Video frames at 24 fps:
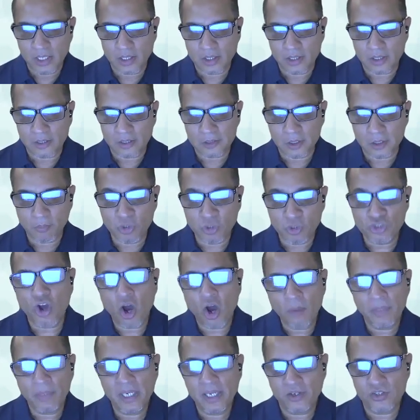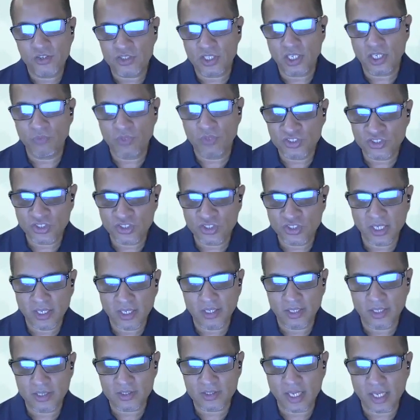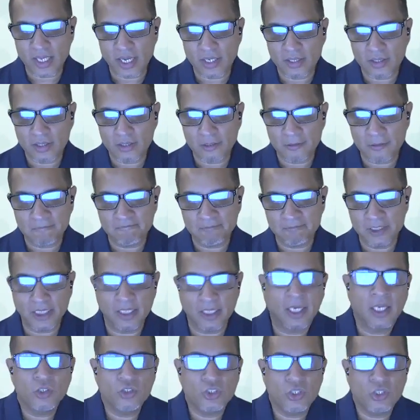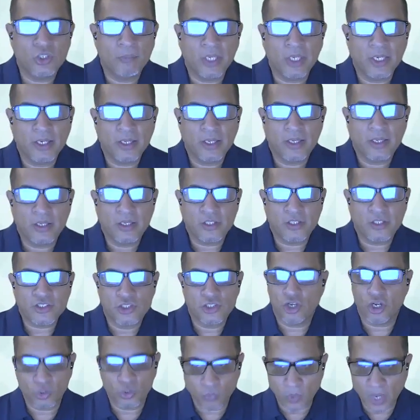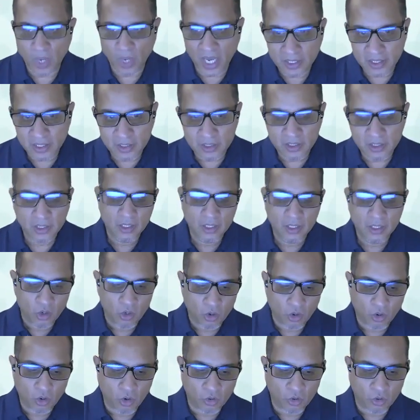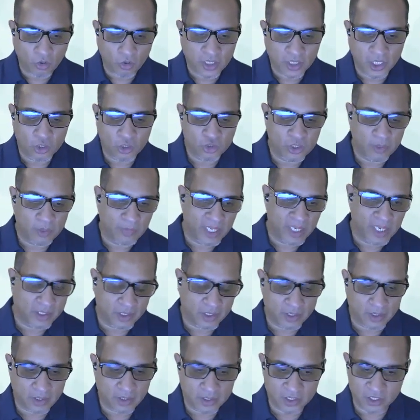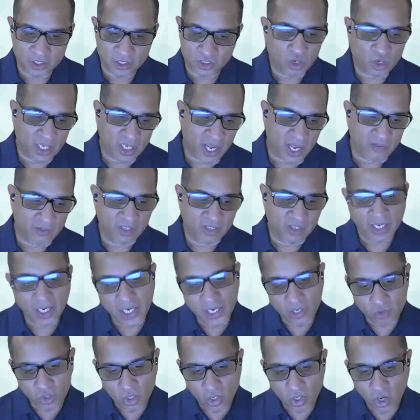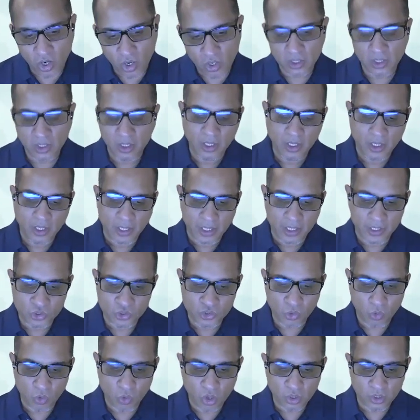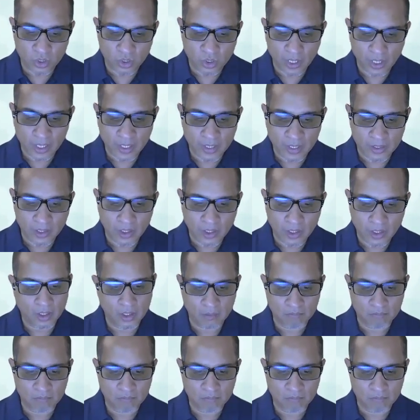the most common errors that we see is that the hello domain is not valid, or the hello domain does not have an A record, and so on. And